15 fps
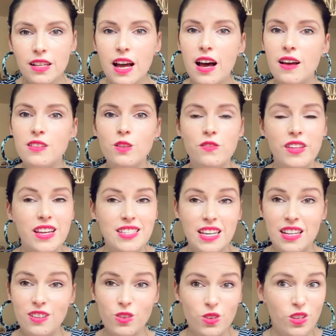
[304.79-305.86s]
Uh, so if they
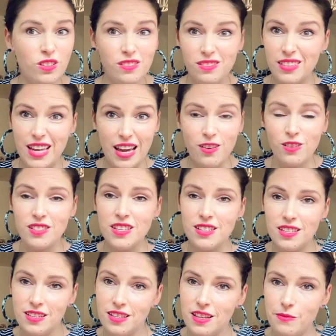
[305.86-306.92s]
attend or not, cannot
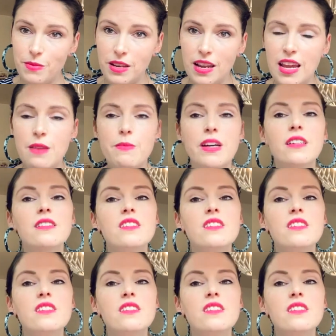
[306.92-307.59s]
send them an email.